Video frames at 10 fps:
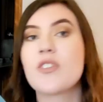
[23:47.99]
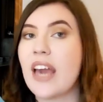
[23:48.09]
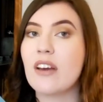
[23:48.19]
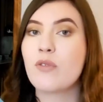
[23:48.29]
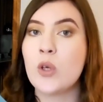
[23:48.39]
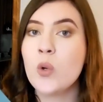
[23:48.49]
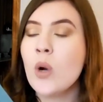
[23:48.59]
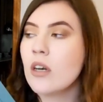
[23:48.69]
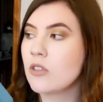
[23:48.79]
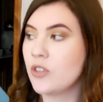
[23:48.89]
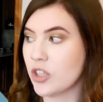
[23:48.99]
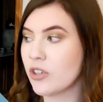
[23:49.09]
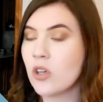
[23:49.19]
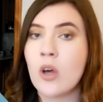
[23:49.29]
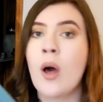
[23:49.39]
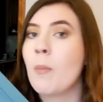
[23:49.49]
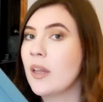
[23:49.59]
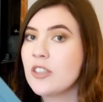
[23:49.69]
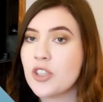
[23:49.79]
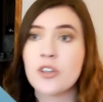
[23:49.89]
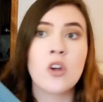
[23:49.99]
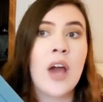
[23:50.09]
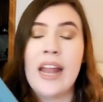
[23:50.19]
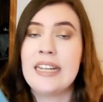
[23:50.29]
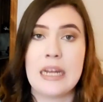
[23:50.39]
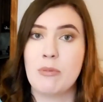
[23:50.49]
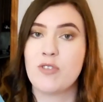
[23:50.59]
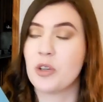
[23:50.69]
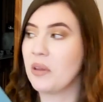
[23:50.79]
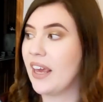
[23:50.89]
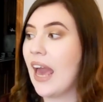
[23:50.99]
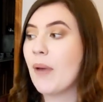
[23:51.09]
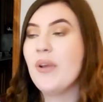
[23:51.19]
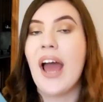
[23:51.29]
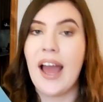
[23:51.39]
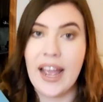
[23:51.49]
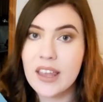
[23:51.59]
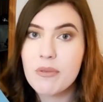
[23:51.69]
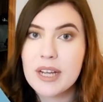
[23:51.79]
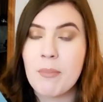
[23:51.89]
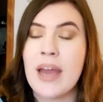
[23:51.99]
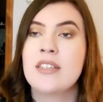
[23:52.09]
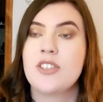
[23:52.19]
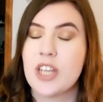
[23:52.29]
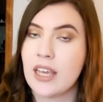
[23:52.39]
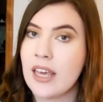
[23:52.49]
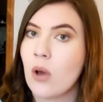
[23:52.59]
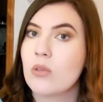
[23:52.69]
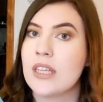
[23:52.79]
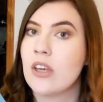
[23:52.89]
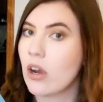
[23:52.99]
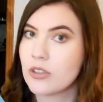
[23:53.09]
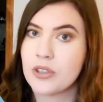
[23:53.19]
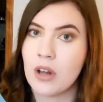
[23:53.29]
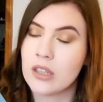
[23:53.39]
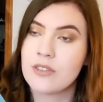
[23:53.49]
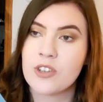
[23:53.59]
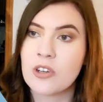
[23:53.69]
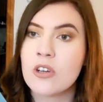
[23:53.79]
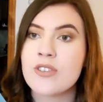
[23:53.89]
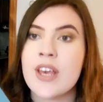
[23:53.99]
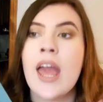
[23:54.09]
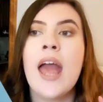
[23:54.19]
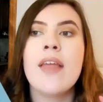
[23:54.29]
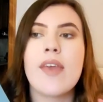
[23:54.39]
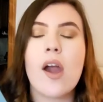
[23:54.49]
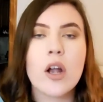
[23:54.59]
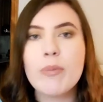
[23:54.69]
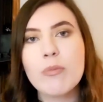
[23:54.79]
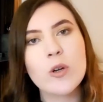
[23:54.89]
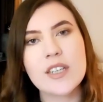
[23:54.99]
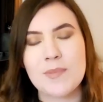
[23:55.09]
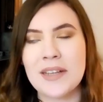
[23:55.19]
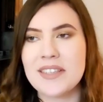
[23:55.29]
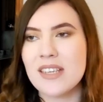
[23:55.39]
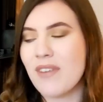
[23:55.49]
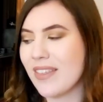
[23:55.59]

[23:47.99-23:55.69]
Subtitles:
So yeah, if you journal, bullet journal, any type of journaling, I would highly recommend checking out the Archer and Olive journals. They are a bit more expensive.